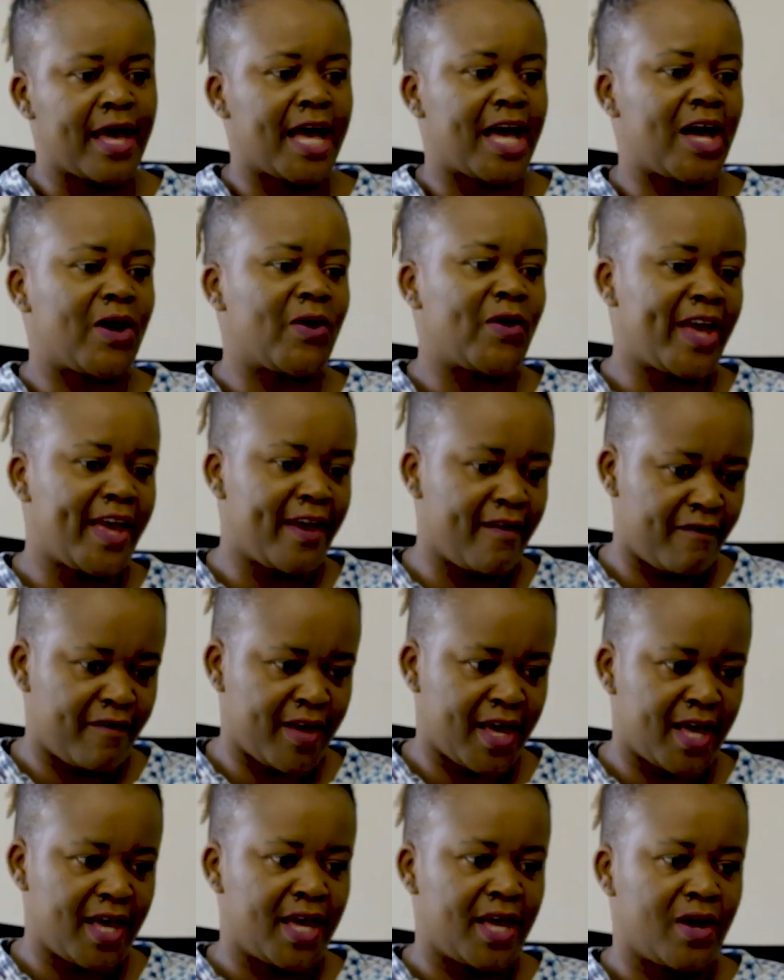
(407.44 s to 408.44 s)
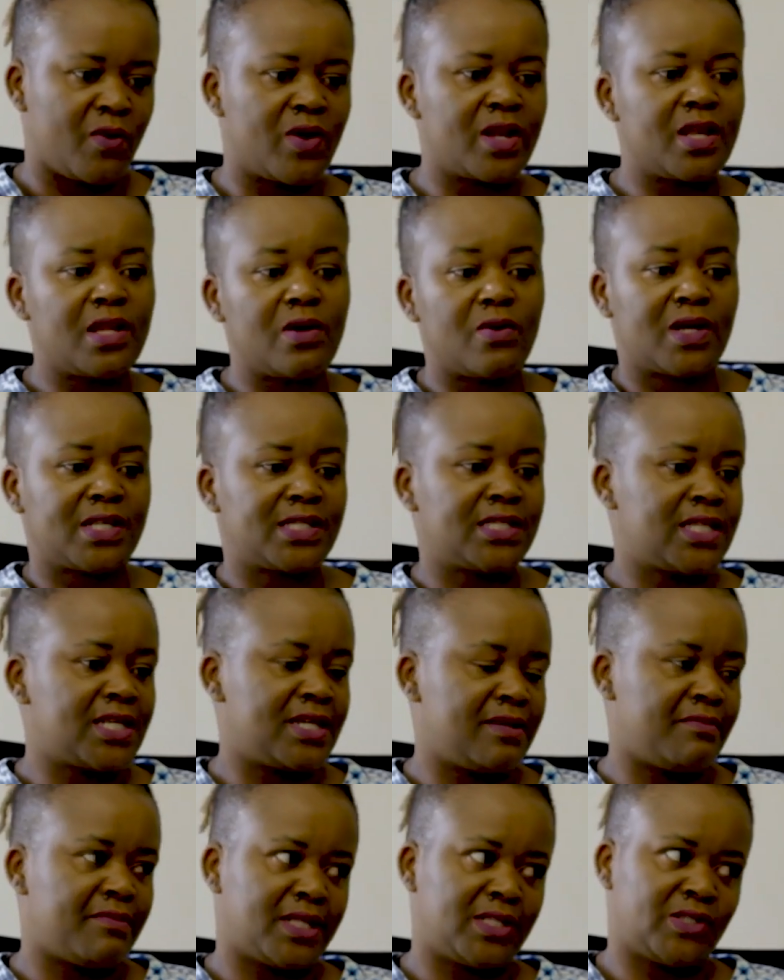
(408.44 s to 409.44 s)
However, when he was
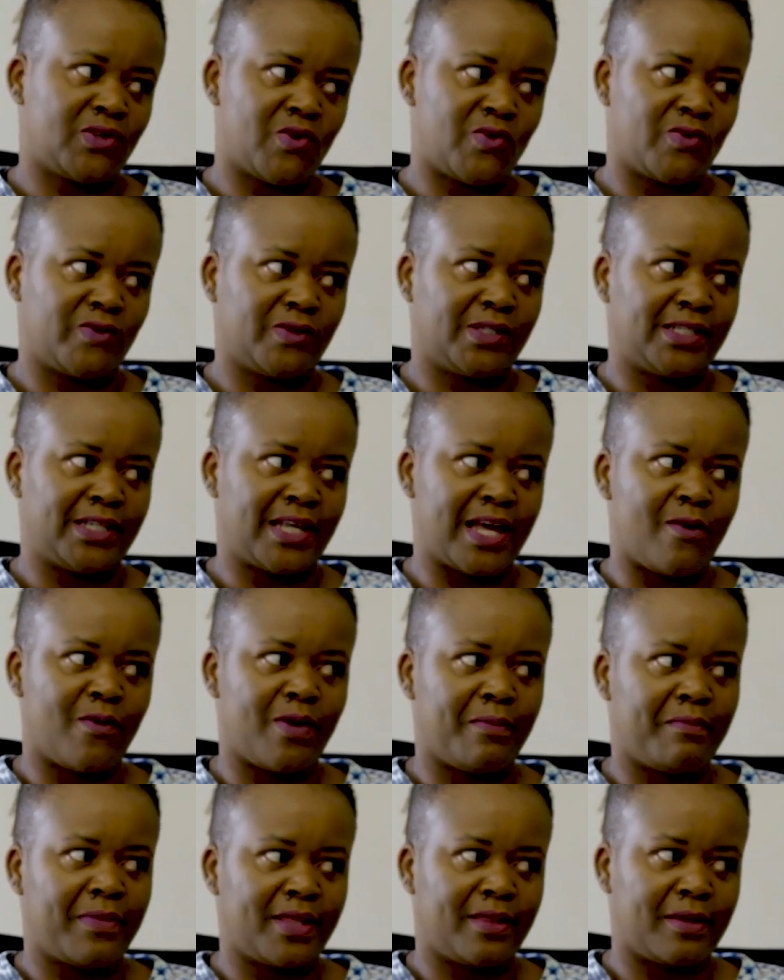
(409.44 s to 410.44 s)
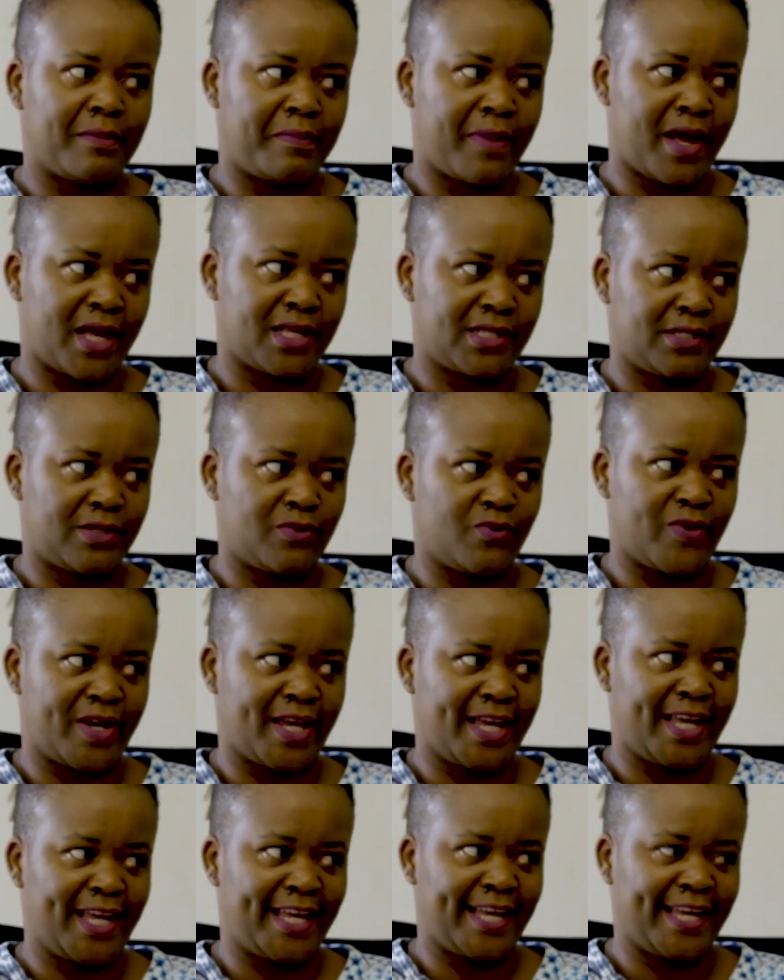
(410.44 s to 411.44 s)
3 months old, our mother passed
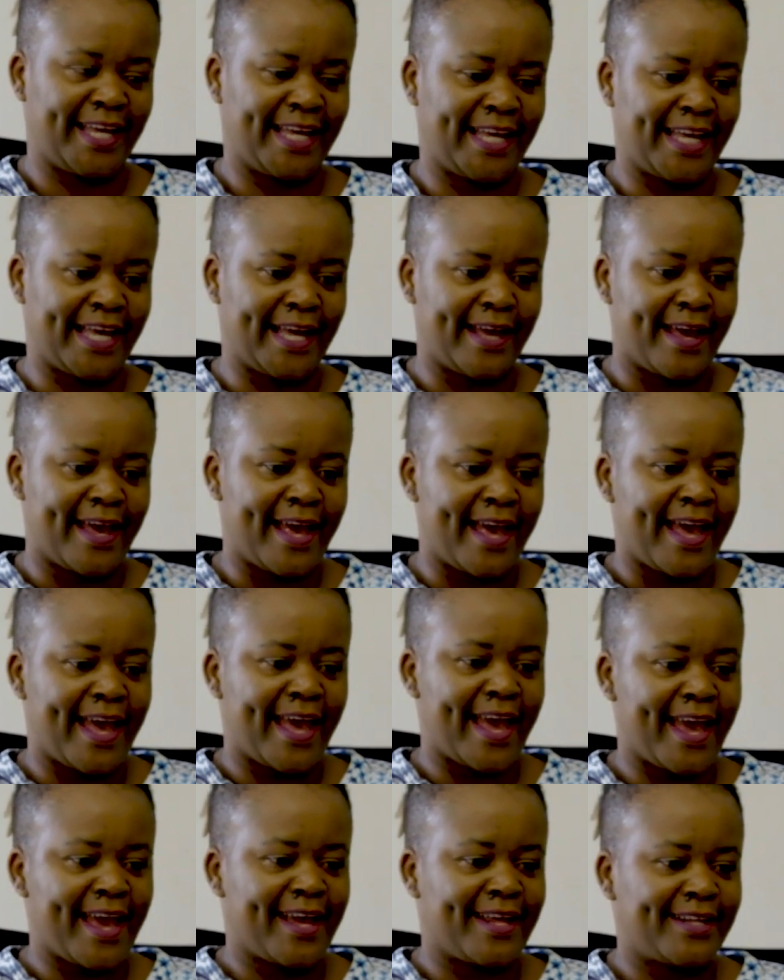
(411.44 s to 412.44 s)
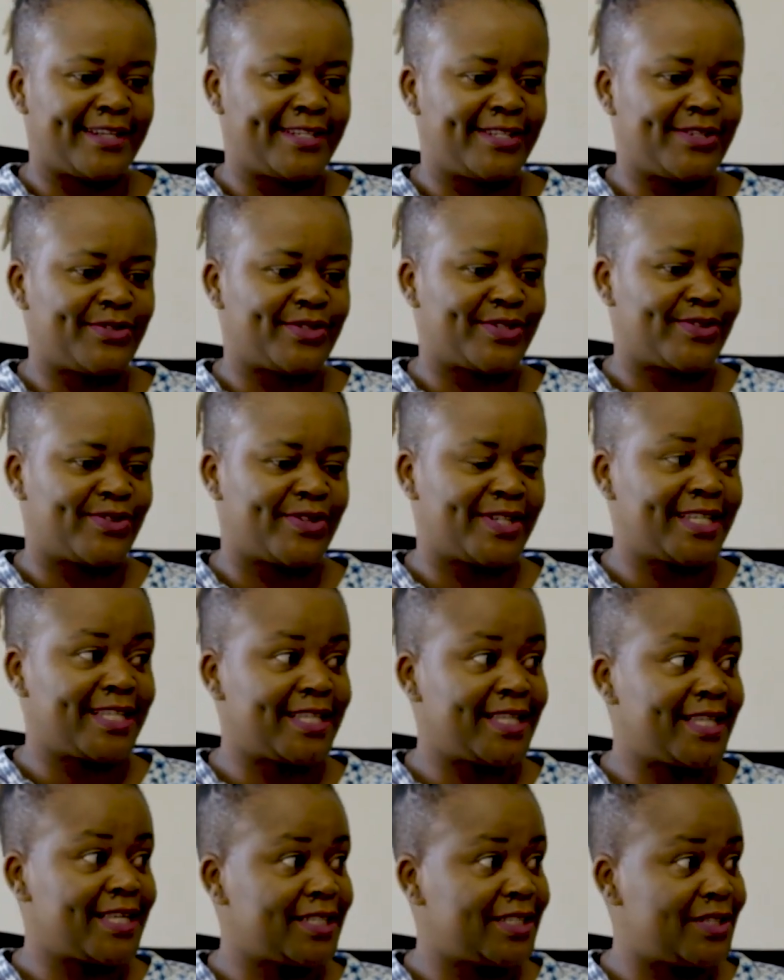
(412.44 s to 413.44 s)
away. And she was only
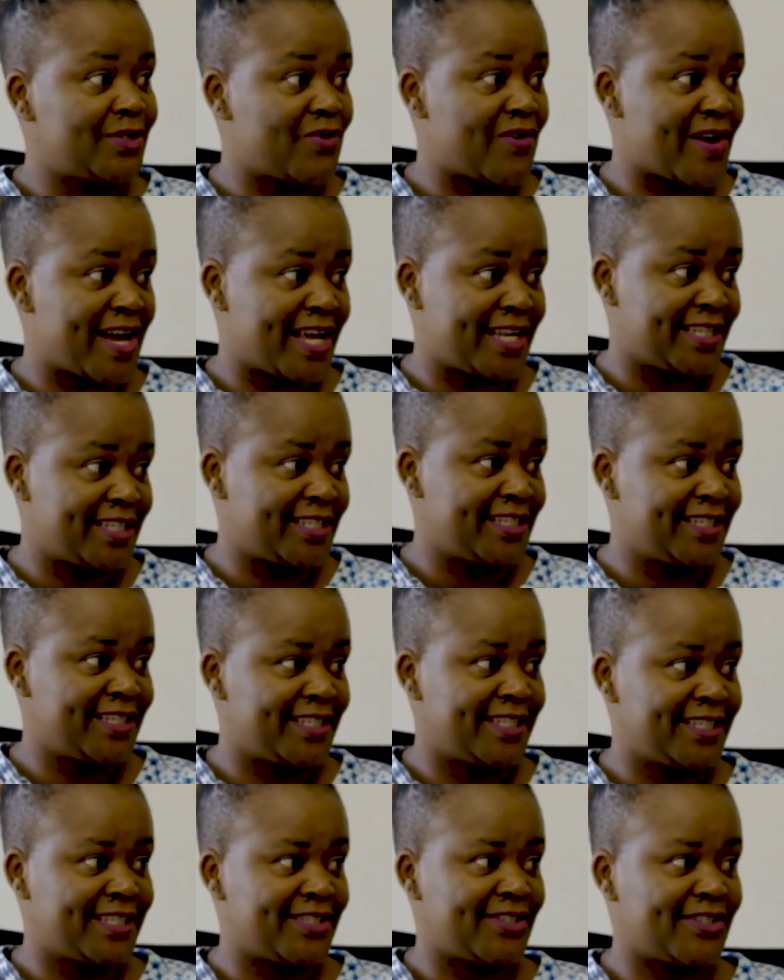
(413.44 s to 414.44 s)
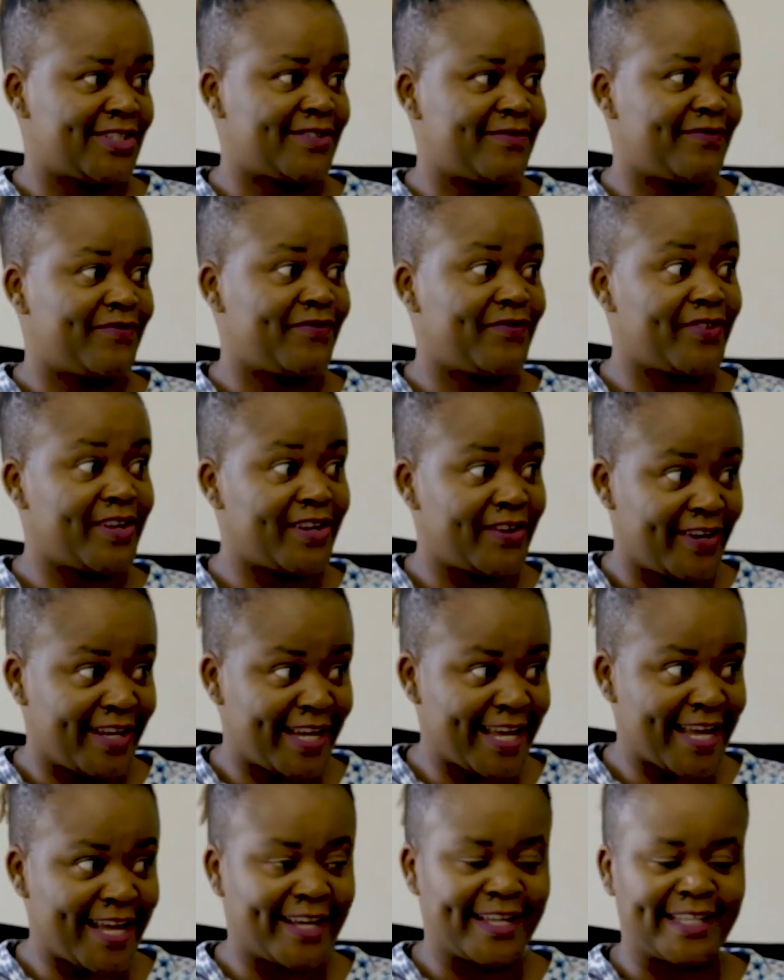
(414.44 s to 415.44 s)
31. She was very
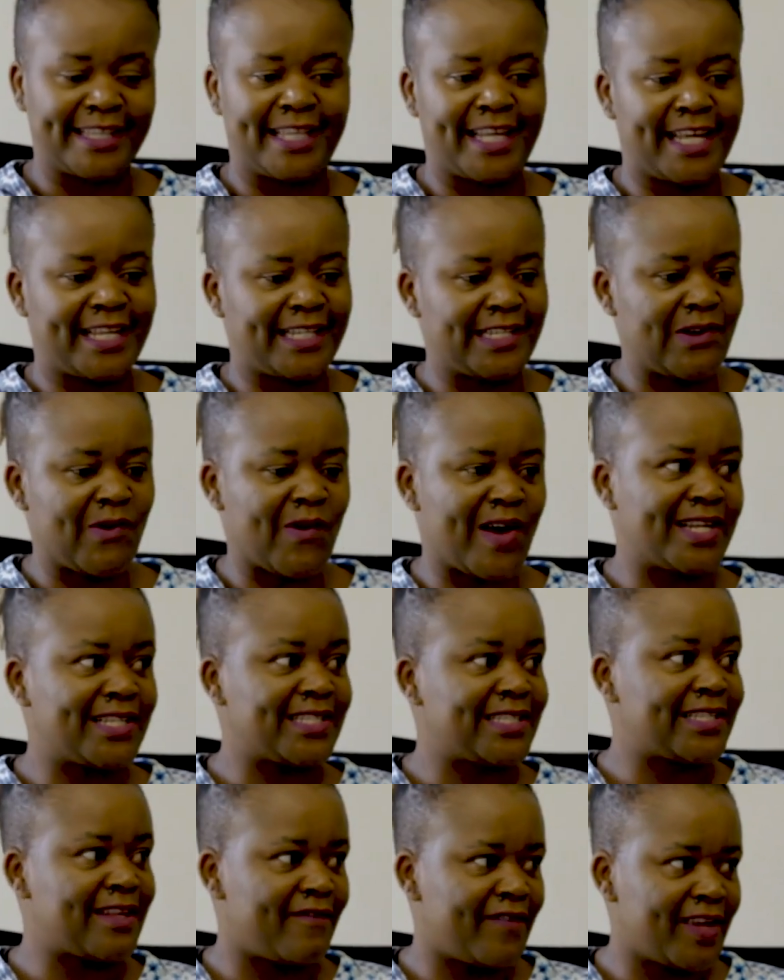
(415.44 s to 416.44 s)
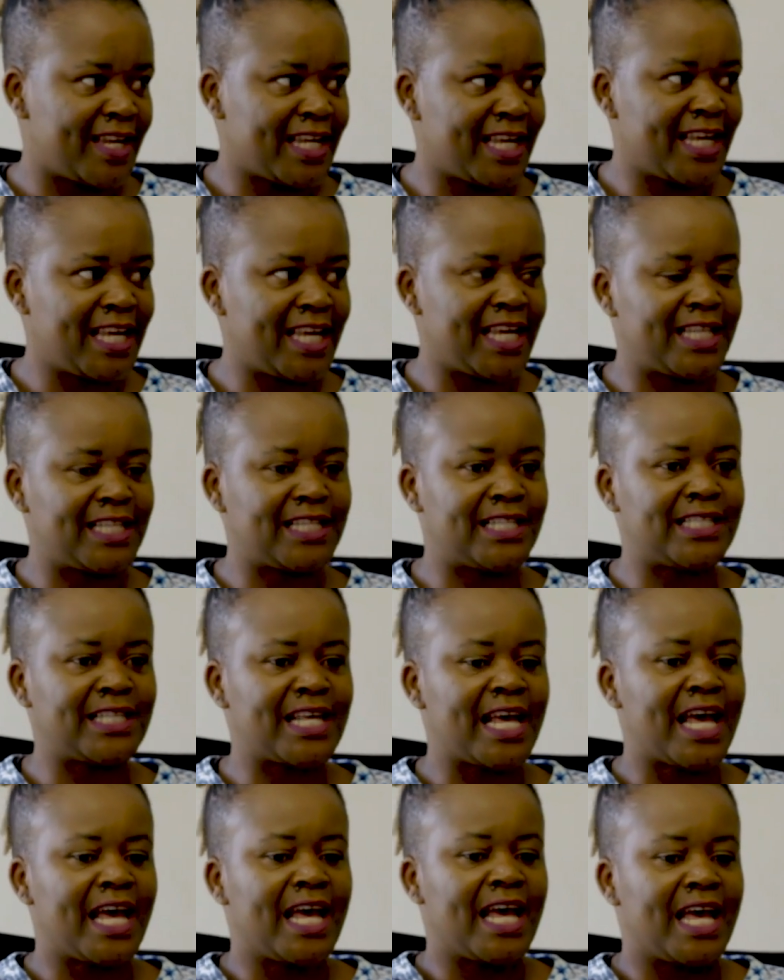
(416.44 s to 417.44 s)
young, 31, 7 kids.
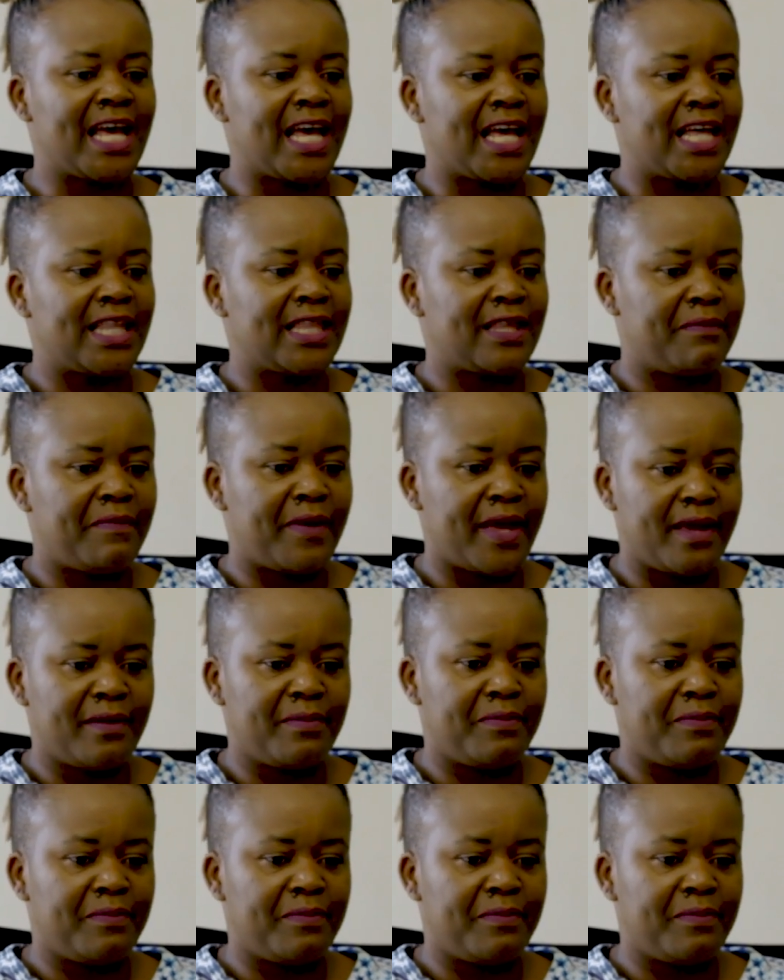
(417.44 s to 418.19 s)
The baby.